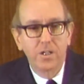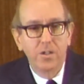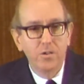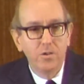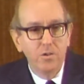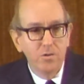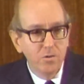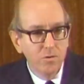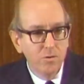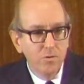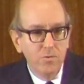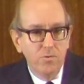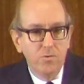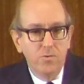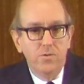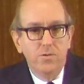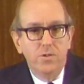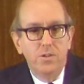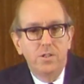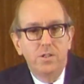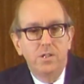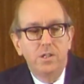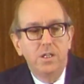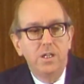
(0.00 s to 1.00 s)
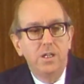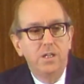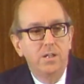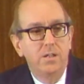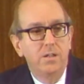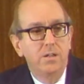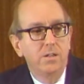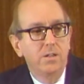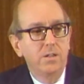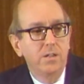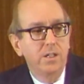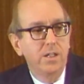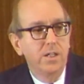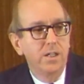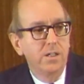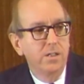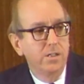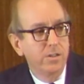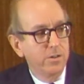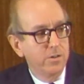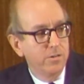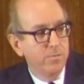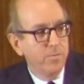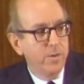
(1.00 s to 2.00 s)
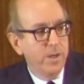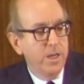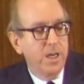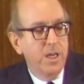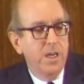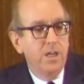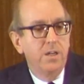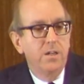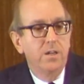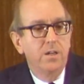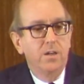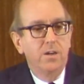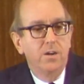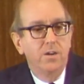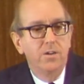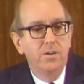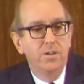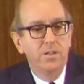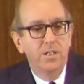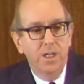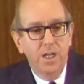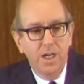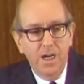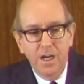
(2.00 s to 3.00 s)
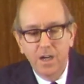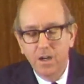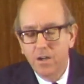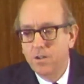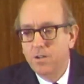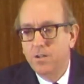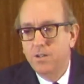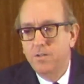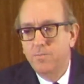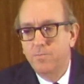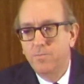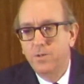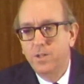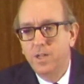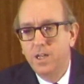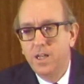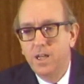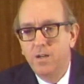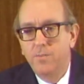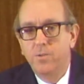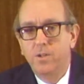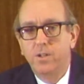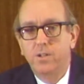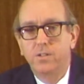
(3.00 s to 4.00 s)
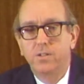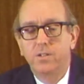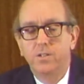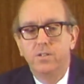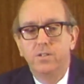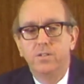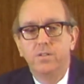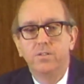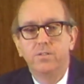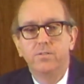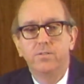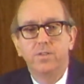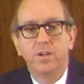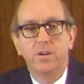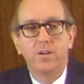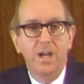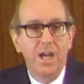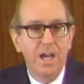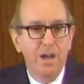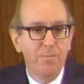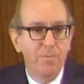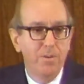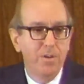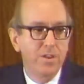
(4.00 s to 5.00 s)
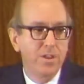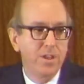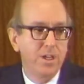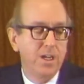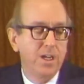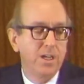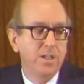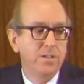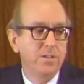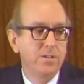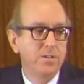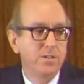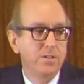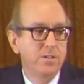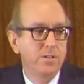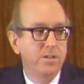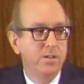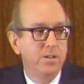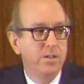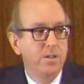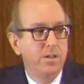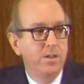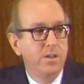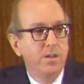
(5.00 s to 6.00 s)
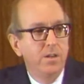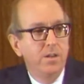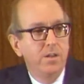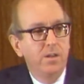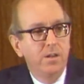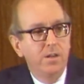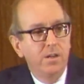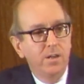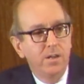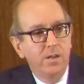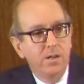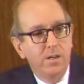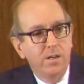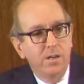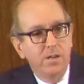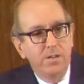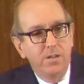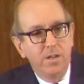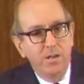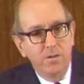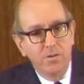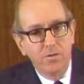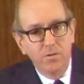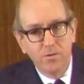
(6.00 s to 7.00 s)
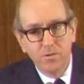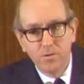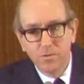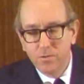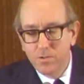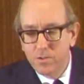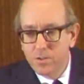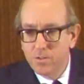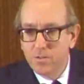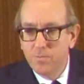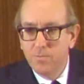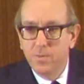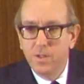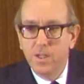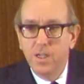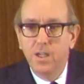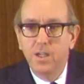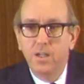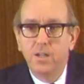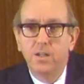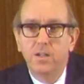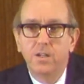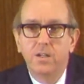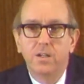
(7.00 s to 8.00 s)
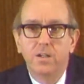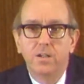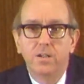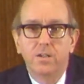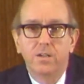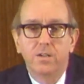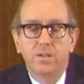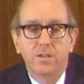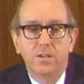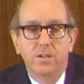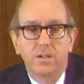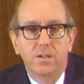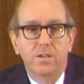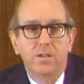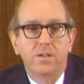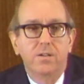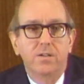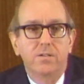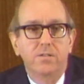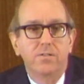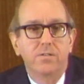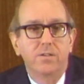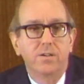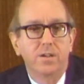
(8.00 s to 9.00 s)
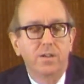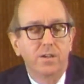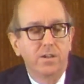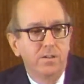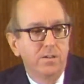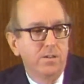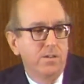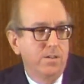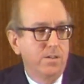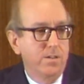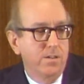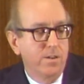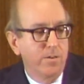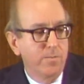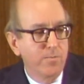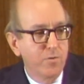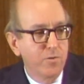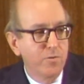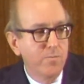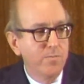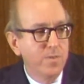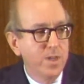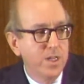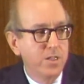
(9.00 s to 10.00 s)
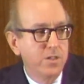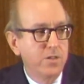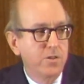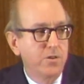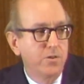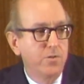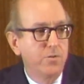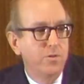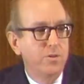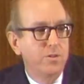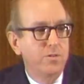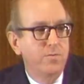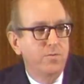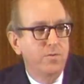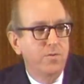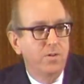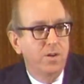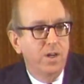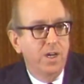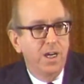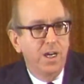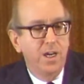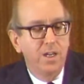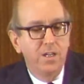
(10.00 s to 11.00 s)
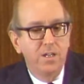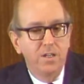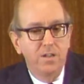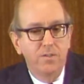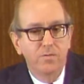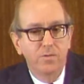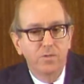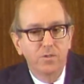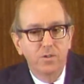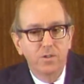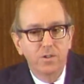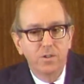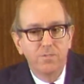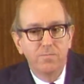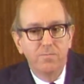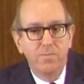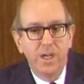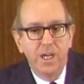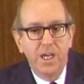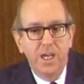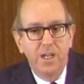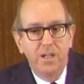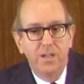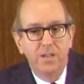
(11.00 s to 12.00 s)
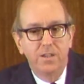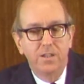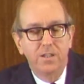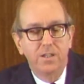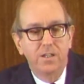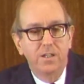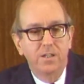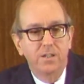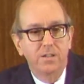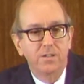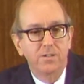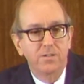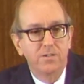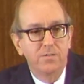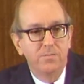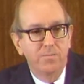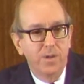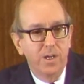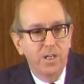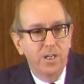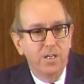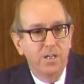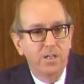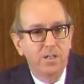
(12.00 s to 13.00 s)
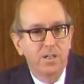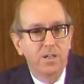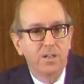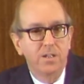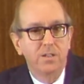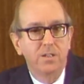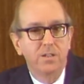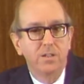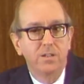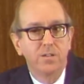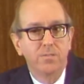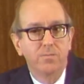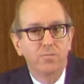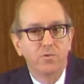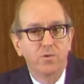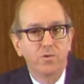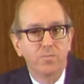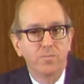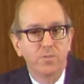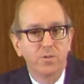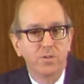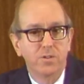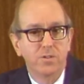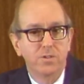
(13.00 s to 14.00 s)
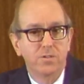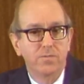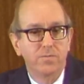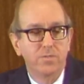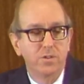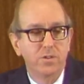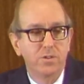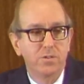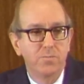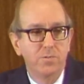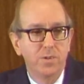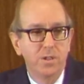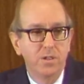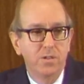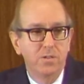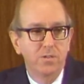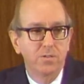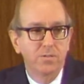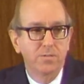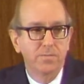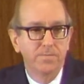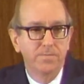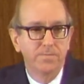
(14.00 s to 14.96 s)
used in legal debate, are entirely polemical. They're epithets. They're used to mean a promiscuous variety of good and bad things, depending on the purposes of the speaker.